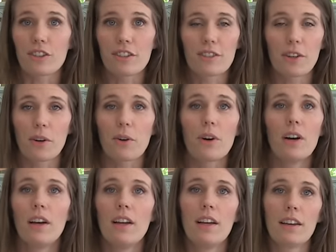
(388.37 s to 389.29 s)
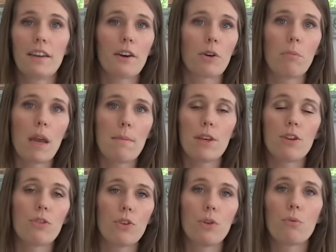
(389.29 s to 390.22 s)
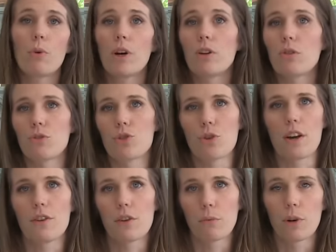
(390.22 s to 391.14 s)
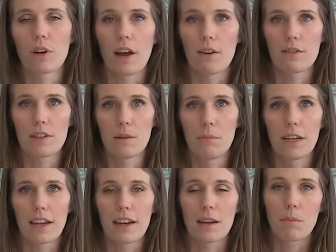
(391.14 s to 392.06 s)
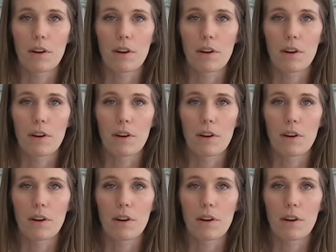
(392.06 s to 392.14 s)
So, you know, maybe you will dread your workouts in the beginning,